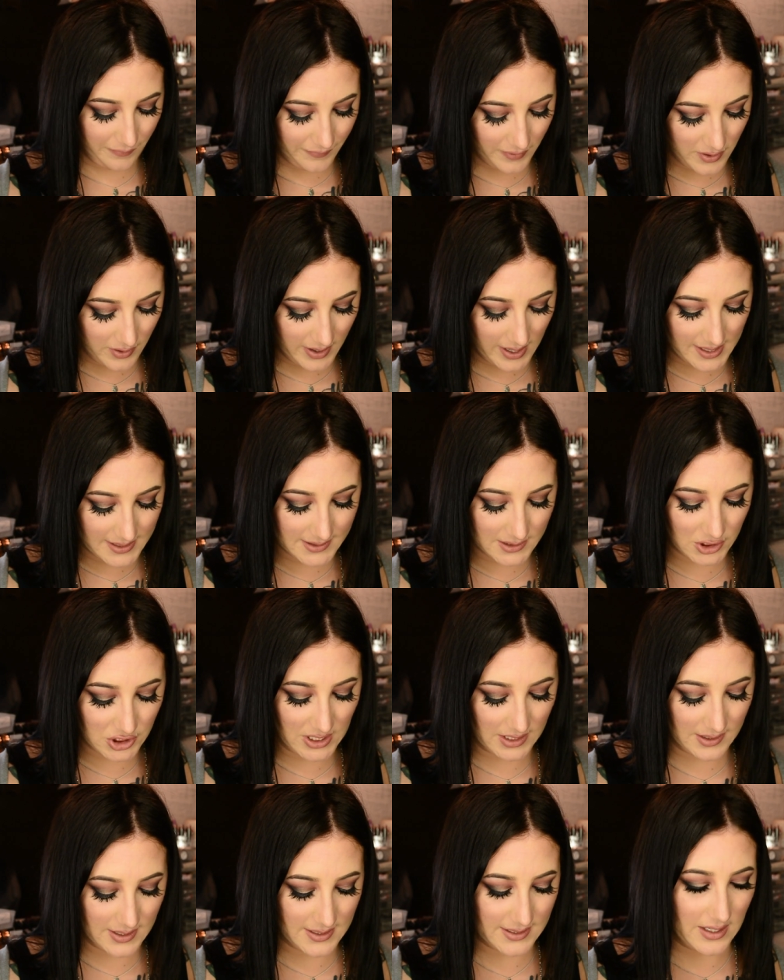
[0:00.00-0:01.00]
for you guys to
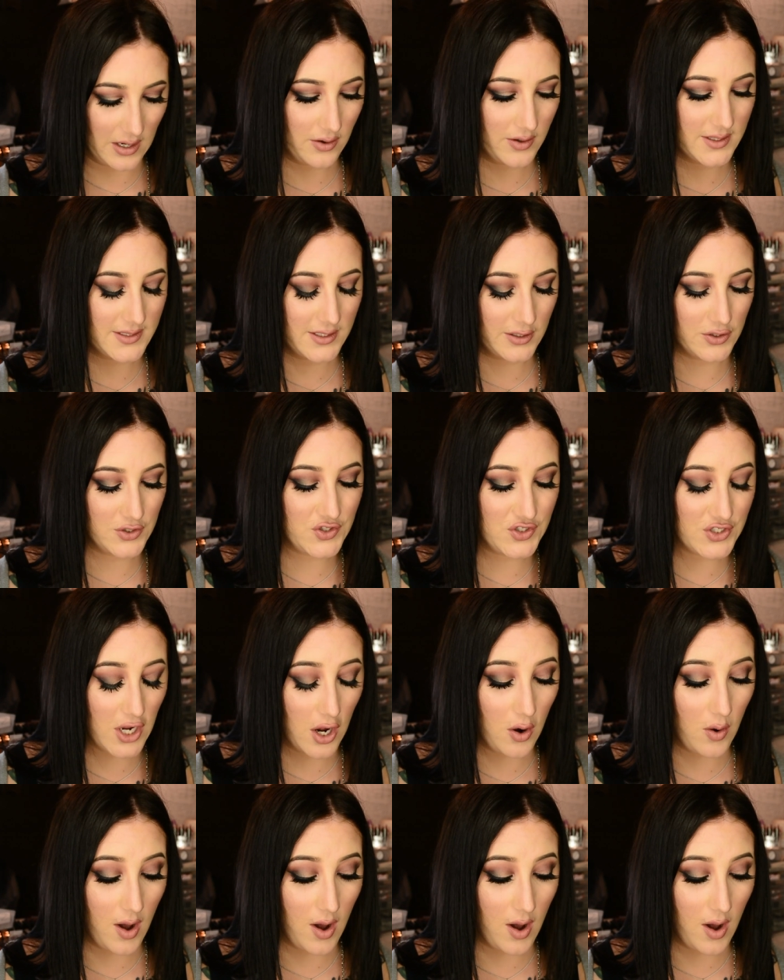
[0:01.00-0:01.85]
check these out because they're so